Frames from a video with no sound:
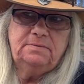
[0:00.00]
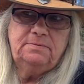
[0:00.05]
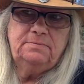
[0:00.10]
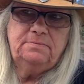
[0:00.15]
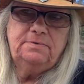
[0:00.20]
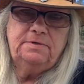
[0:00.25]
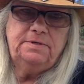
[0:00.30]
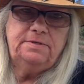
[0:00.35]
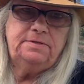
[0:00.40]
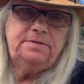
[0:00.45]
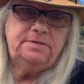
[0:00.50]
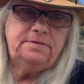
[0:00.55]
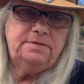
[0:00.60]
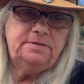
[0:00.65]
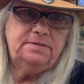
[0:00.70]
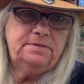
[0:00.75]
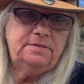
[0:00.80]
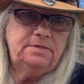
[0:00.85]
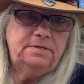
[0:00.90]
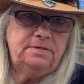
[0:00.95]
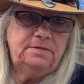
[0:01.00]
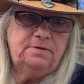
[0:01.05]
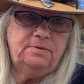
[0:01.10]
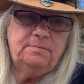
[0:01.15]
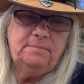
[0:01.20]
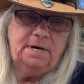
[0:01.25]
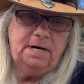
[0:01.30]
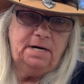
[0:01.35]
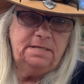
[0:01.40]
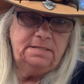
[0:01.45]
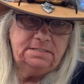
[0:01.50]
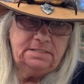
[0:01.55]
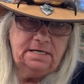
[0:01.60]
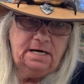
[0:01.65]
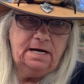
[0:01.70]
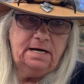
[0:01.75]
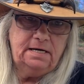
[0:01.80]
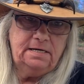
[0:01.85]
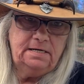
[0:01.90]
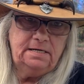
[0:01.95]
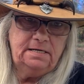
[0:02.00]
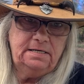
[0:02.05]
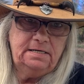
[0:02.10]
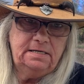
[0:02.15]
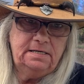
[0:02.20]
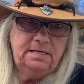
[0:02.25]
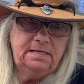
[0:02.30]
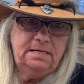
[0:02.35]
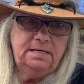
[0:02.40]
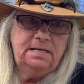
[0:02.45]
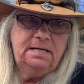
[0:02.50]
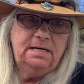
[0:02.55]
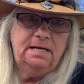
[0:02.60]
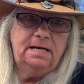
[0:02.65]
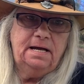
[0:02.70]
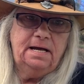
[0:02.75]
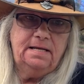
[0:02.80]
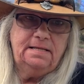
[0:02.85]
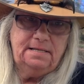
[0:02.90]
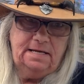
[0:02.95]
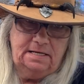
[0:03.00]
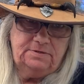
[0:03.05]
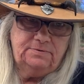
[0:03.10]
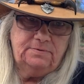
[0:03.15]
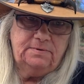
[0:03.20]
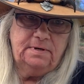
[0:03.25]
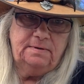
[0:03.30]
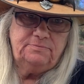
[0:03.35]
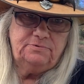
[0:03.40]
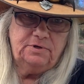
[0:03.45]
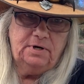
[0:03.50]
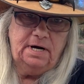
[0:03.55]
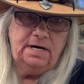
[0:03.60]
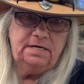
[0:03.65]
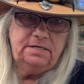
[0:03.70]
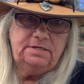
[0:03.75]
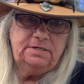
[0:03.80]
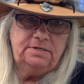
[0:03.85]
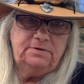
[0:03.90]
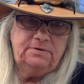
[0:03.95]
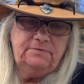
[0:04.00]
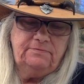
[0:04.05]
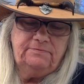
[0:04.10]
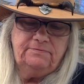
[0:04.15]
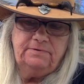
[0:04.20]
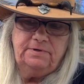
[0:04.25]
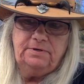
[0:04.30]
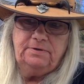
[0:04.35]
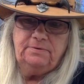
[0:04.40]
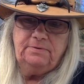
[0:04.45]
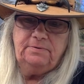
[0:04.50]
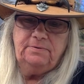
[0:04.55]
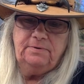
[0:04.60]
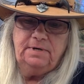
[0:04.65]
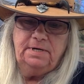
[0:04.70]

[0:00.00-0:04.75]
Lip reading: with your mind's eye. And that's what I'm trying to do for you.